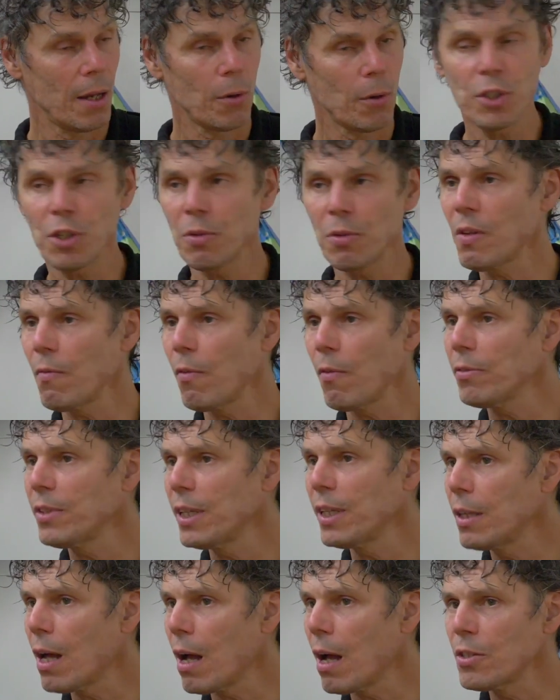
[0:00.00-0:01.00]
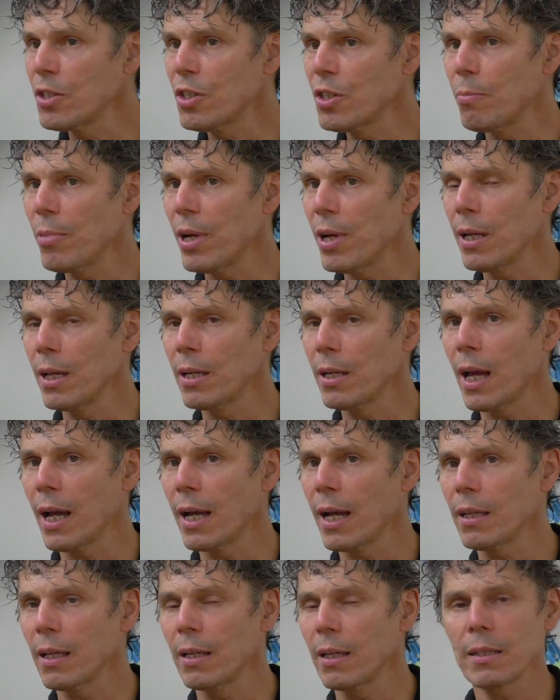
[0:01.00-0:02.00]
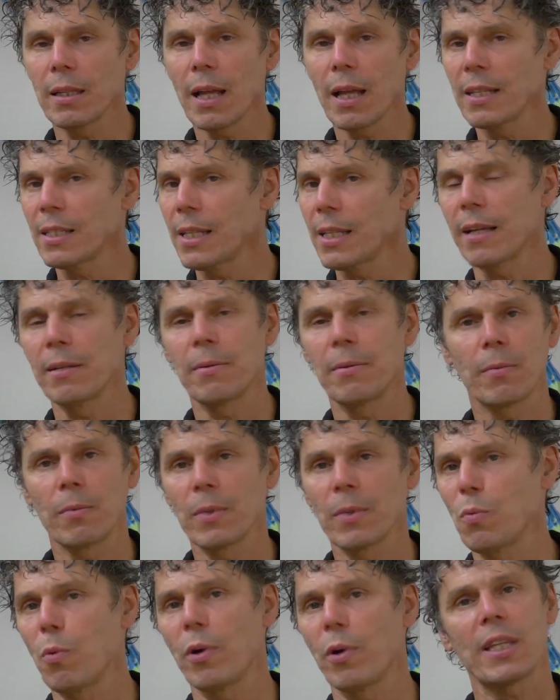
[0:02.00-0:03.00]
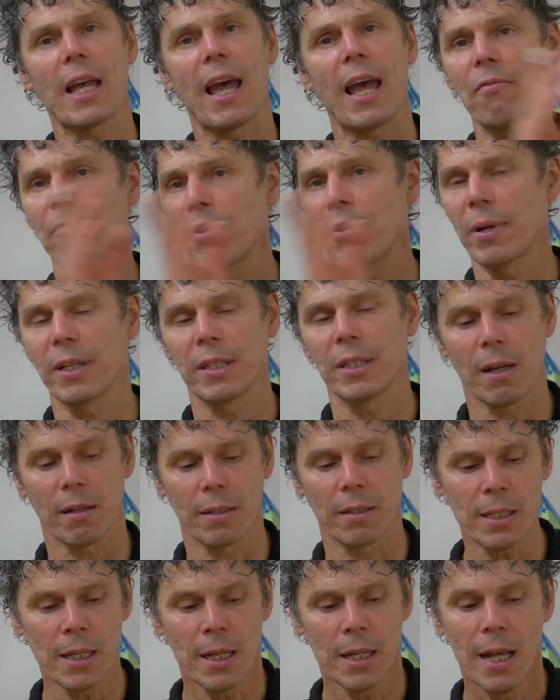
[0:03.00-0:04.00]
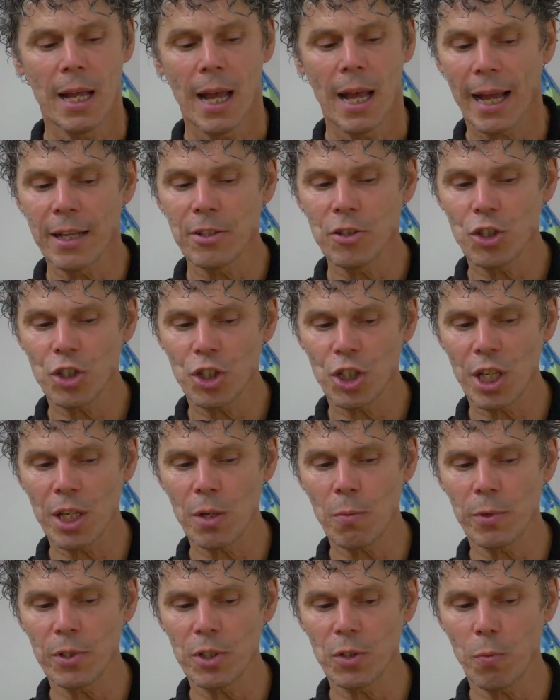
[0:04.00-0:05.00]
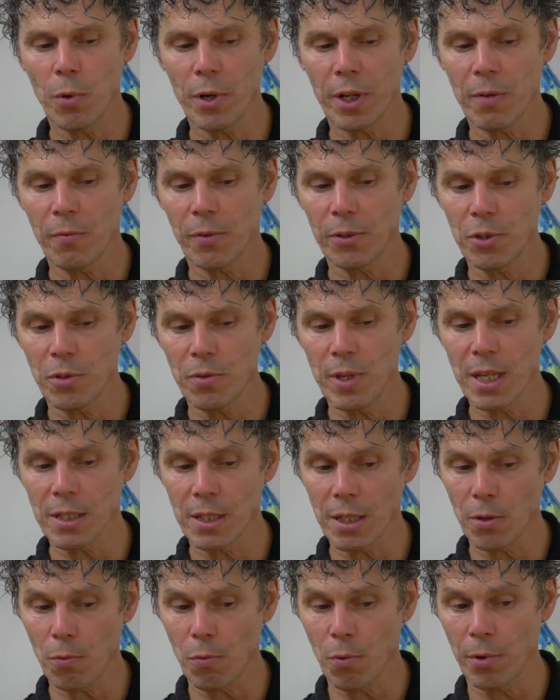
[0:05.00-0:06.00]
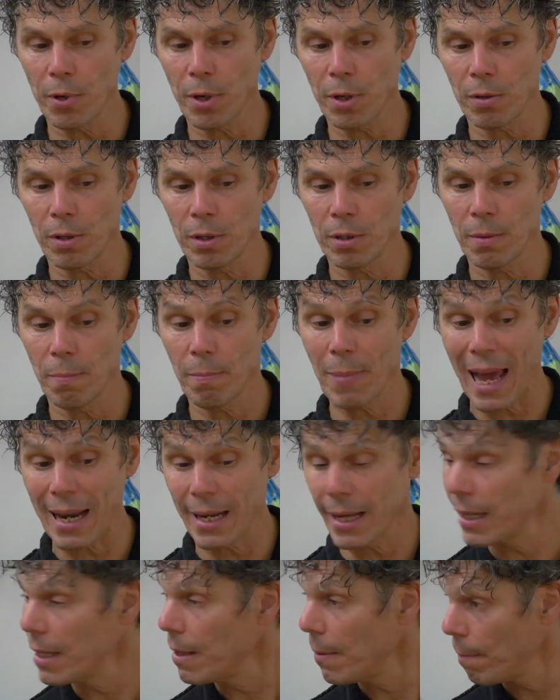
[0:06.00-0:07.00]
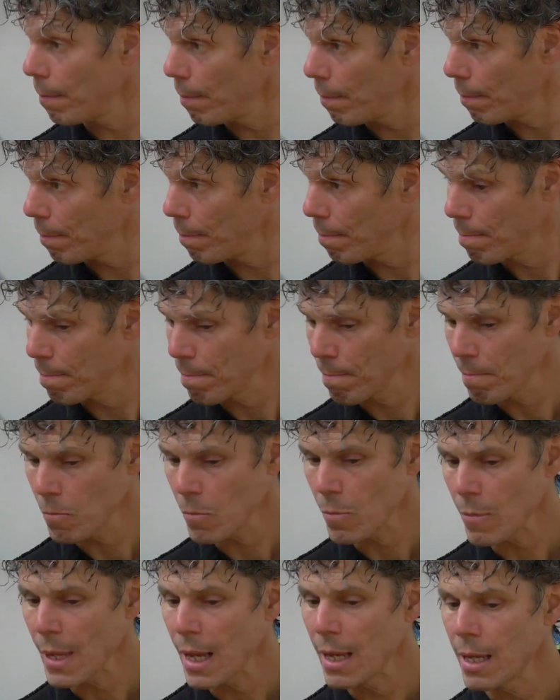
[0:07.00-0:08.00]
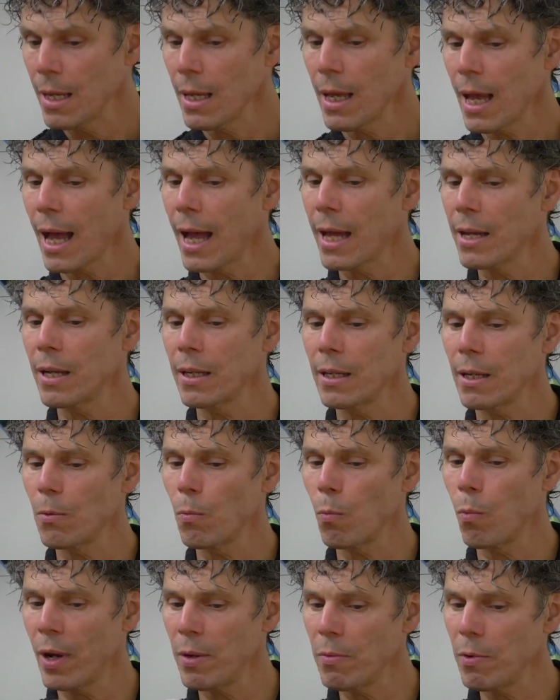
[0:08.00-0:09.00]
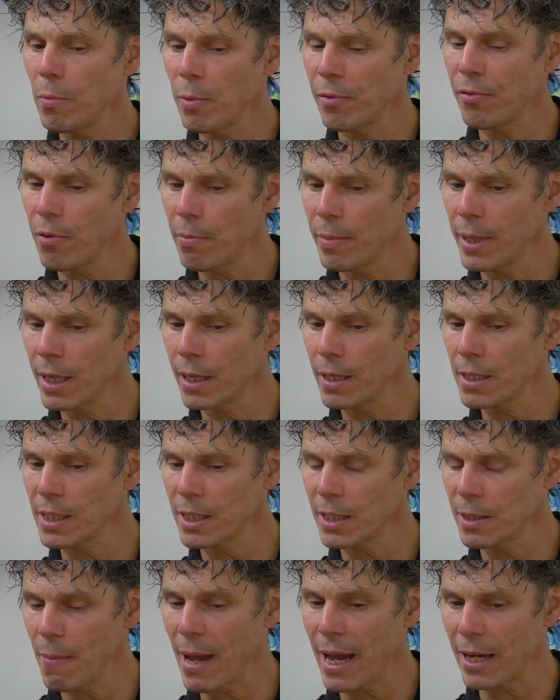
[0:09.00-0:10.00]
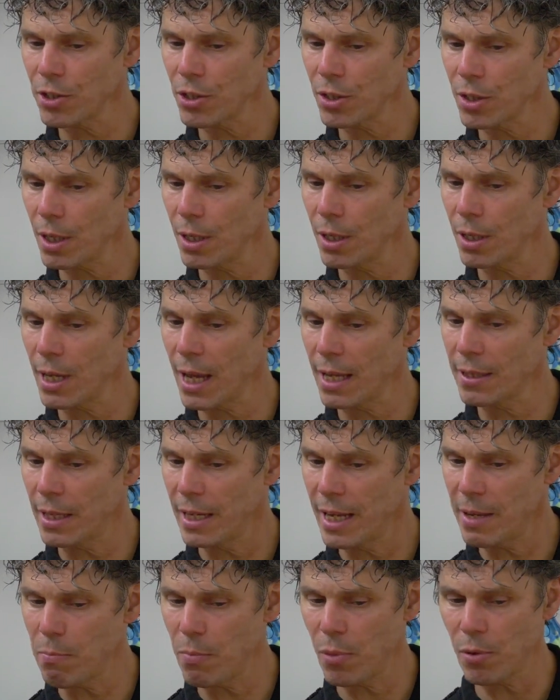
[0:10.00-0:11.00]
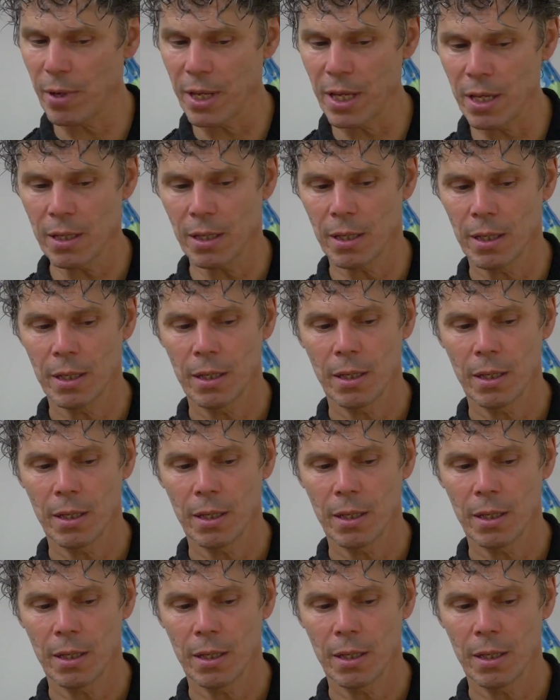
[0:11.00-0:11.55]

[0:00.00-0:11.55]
which she was involved in Dance Umbrella and uh, has had has worked mm-hmm. everywhere in dance. And she was working for two years at the Royal Ballet. Mm-hmm. And when we were performing Smashed at the Linbury,